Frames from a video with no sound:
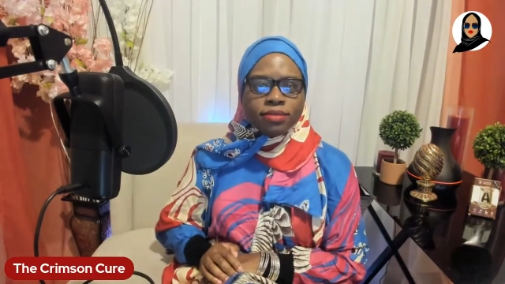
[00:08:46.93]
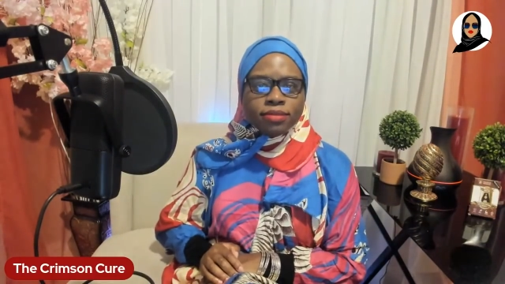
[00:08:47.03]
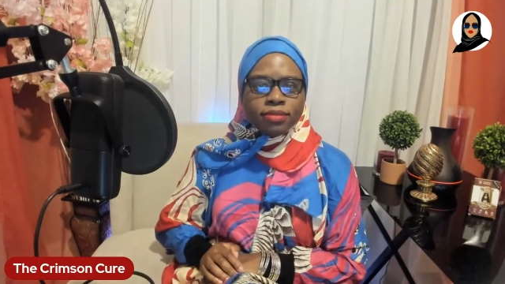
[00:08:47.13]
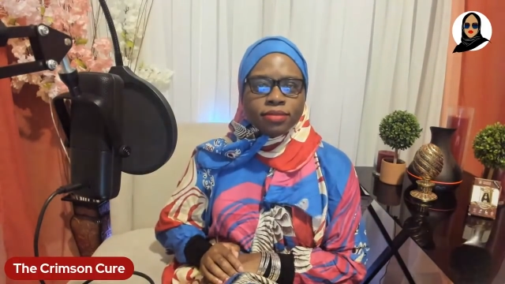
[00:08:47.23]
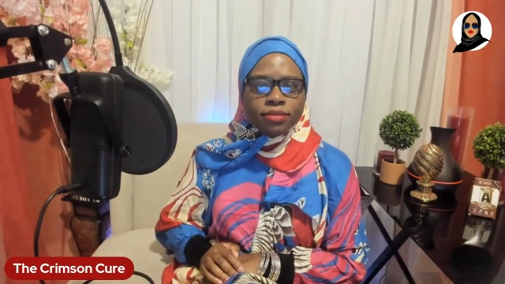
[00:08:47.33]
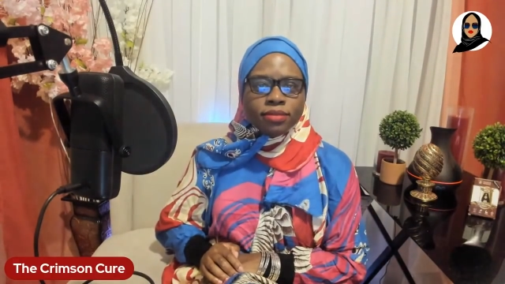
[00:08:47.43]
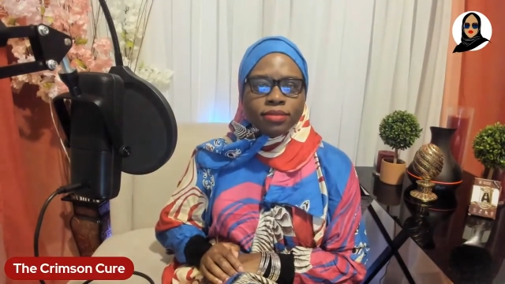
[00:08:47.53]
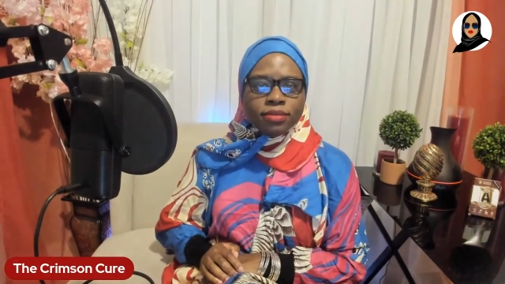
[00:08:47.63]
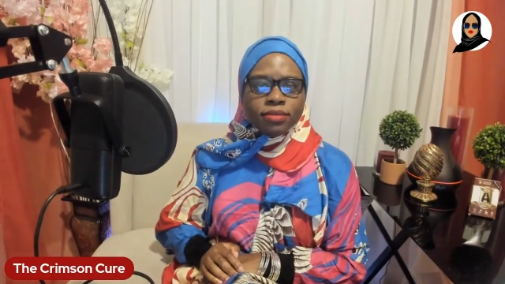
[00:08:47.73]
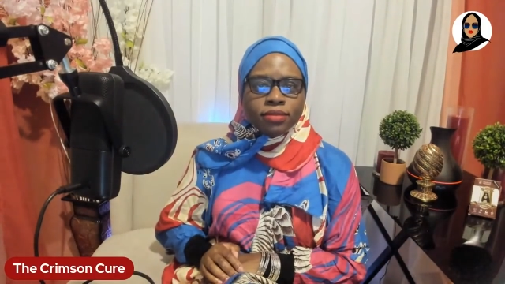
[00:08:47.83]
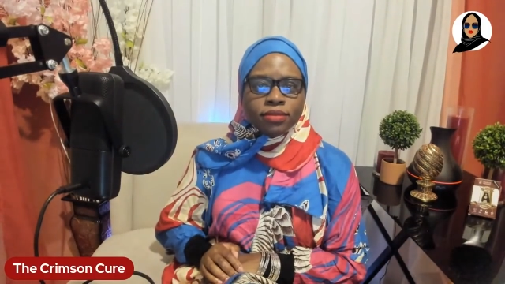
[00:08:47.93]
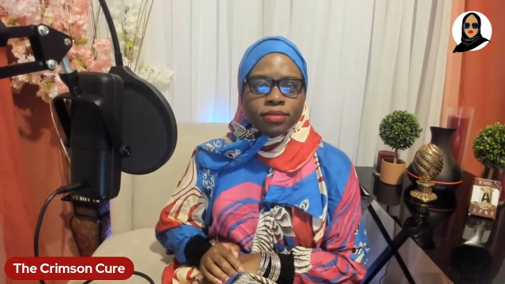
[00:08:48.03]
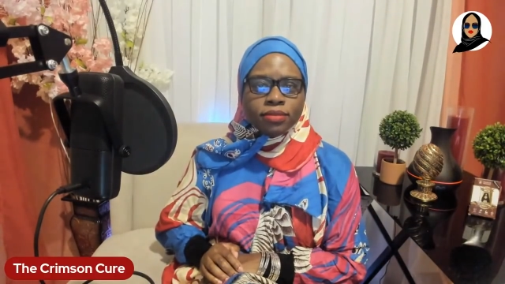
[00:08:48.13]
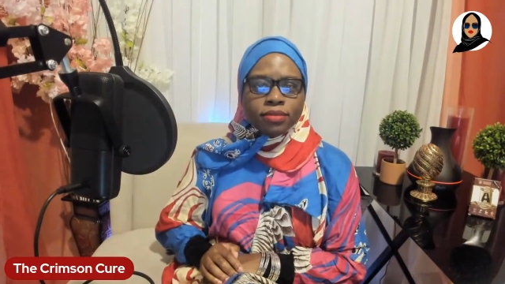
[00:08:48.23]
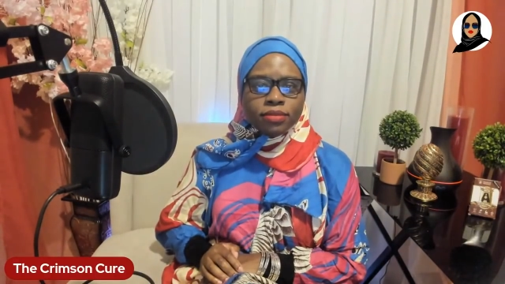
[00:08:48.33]

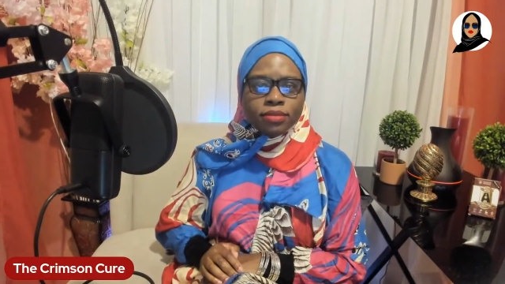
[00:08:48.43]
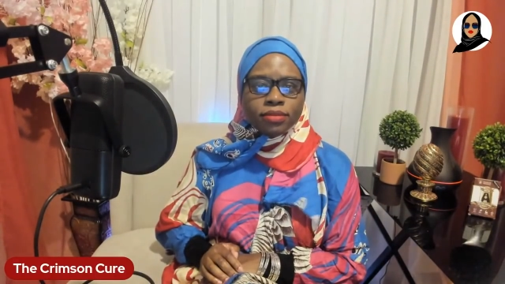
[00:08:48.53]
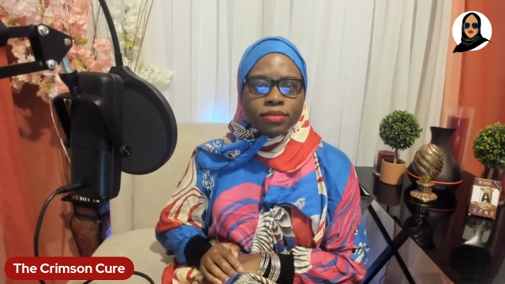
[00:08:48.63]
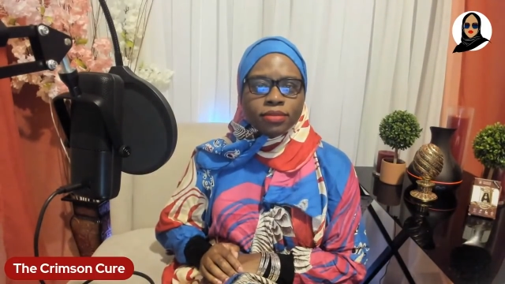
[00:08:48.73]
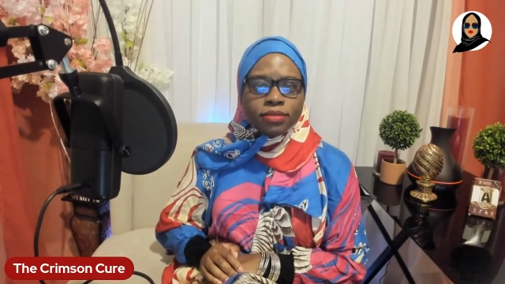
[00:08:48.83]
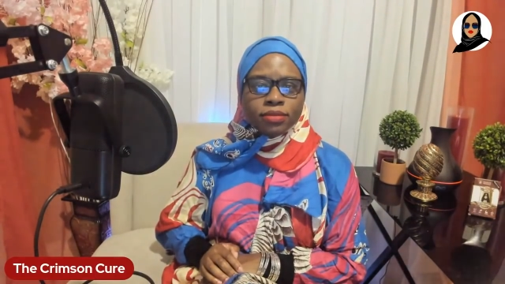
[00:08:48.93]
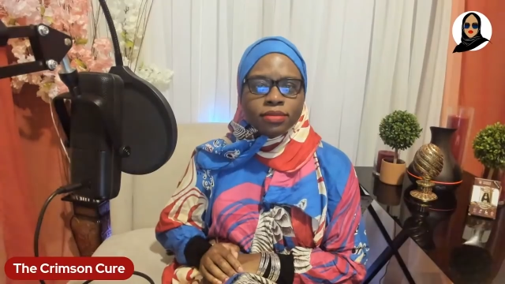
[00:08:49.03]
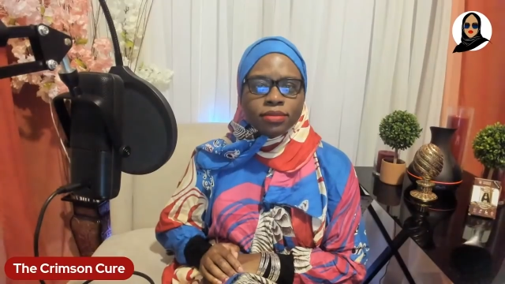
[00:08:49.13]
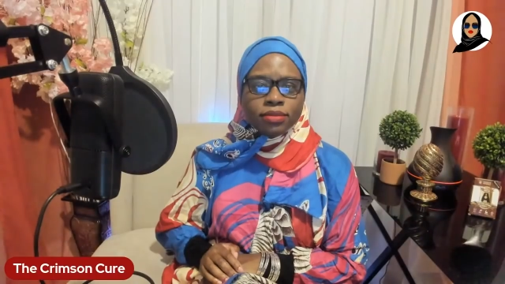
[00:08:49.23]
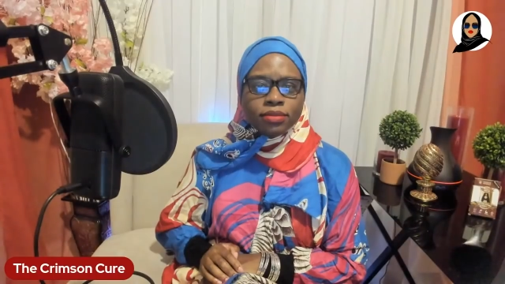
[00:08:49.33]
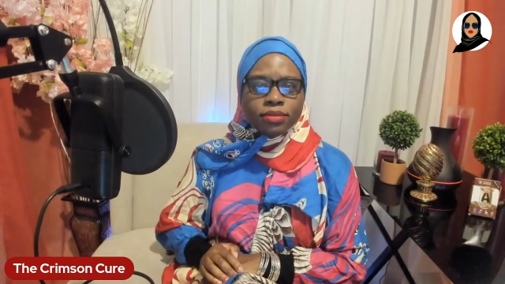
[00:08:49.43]
(silence)